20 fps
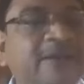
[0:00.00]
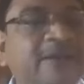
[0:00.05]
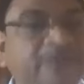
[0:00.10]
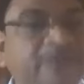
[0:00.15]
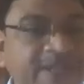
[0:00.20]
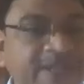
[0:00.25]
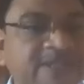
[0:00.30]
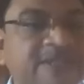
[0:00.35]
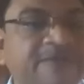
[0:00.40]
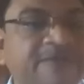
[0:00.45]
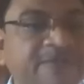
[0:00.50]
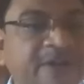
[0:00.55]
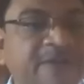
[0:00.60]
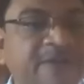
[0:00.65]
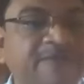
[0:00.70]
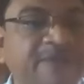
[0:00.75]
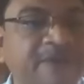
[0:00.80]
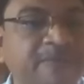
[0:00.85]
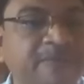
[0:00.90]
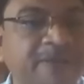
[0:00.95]
ways of
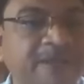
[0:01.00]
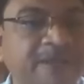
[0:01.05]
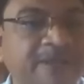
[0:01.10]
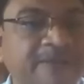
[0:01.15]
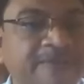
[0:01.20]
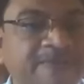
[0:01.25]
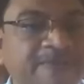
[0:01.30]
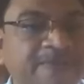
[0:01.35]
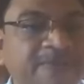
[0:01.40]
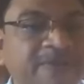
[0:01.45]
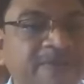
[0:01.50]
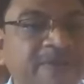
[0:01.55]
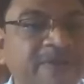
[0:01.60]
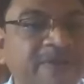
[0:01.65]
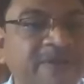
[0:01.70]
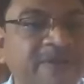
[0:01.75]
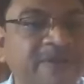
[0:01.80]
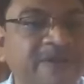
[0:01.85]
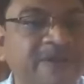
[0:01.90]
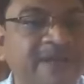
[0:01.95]
confirming.
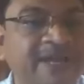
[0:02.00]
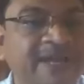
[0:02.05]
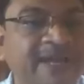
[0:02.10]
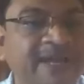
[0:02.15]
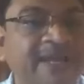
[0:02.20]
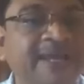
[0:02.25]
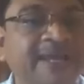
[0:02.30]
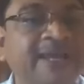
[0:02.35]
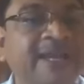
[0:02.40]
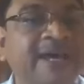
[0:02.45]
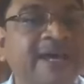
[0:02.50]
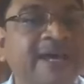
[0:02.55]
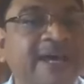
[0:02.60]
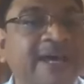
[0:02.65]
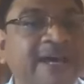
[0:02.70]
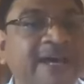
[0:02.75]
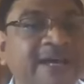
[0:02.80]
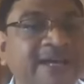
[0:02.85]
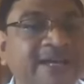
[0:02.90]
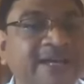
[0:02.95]
And
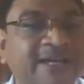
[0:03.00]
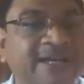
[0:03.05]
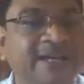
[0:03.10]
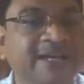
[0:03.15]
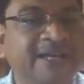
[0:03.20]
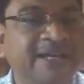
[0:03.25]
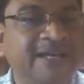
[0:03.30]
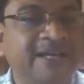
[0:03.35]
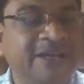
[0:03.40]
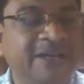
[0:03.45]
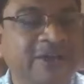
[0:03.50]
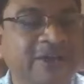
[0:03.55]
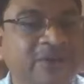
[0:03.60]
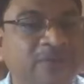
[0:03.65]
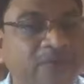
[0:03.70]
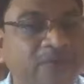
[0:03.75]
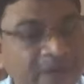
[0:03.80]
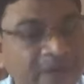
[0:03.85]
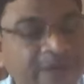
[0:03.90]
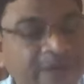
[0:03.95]

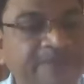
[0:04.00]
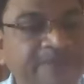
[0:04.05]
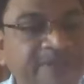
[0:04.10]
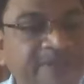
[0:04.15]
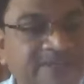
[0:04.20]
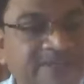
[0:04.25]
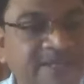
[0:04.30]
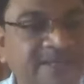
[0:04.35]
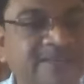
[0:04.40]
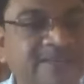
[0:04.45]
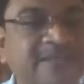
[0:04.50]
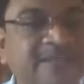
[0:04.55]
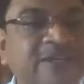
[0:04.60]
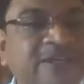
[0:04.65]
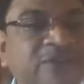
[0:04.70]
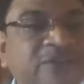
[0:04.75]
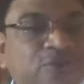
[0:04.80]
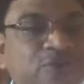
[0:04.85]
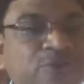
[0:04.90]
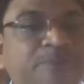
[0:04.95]
one of these is
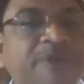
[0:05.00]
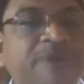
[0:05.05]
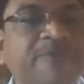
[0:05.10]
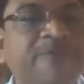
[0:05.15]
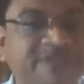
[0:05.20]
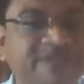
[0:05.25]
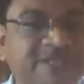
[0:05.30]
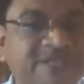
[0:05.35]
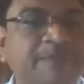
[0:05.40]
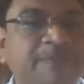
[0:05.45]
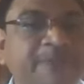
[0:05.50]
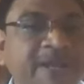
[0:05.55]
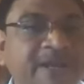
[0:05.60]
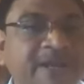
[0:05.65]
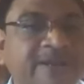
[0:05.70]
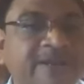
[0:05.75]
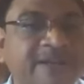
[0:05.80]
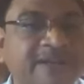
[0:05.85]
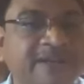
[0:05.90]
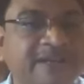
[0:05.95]
superficial
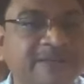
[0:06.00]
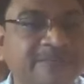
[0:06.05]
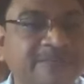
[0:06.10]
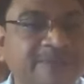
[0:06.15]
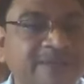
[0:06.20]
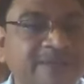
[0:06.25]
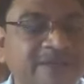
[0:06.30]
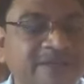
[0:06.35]
parotidectomy.